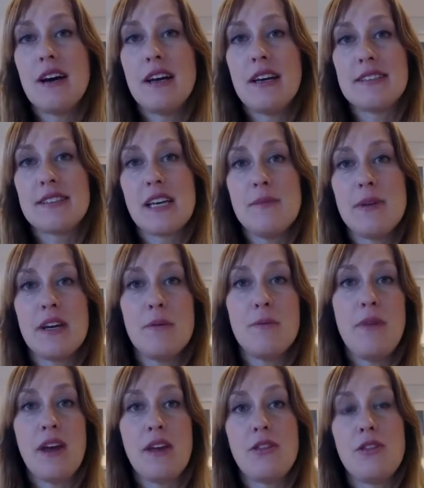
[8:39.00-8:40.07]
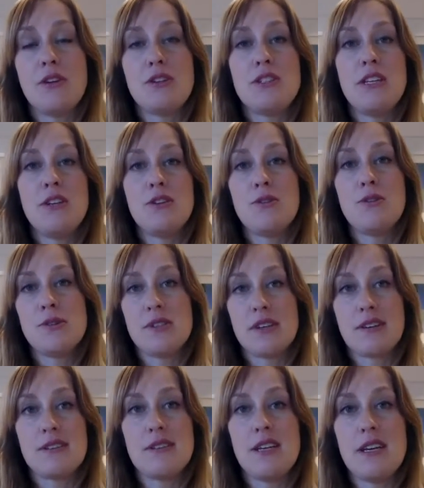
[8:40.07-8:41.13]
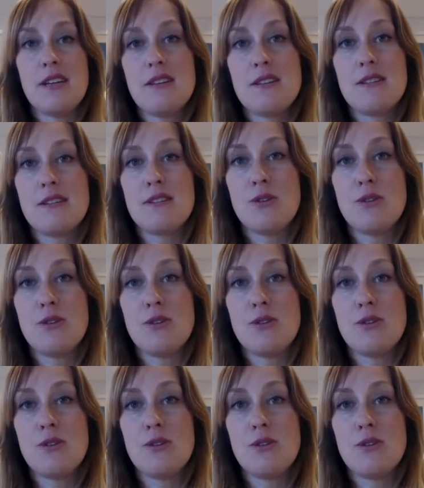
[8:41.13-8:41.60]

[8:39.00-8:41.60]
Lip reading: is coming up May 13th through 16th,